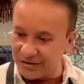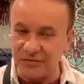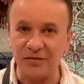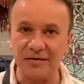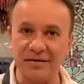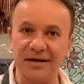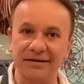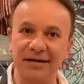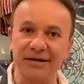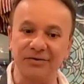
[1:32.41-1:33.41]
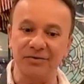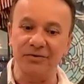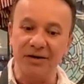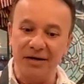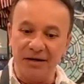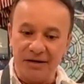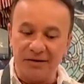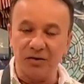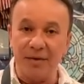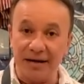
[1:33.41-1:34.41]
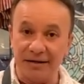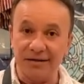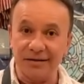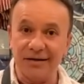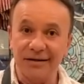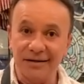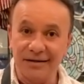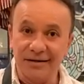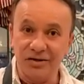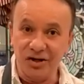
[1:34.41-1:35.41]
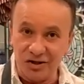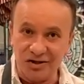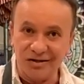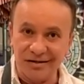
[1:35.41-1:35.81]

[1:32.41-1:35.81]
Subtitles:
different things here to make this dish.